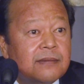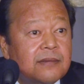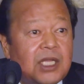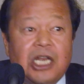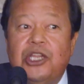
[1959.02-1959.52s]

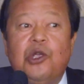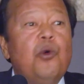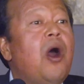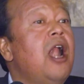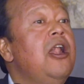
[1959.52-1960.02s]
then
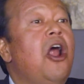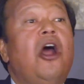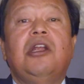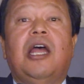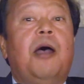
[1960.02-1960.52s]
you are
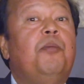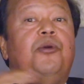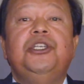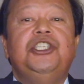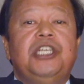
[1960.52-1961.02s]
not
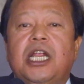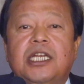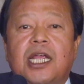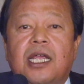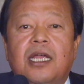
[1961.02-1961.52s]

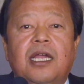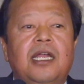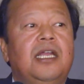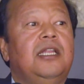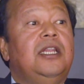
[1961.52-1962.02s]
appreciating
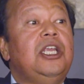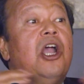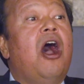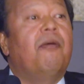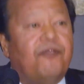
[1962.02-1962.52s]
the
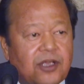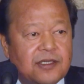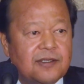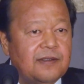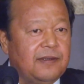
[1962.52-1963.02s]

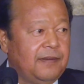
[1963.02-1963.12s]
obvious.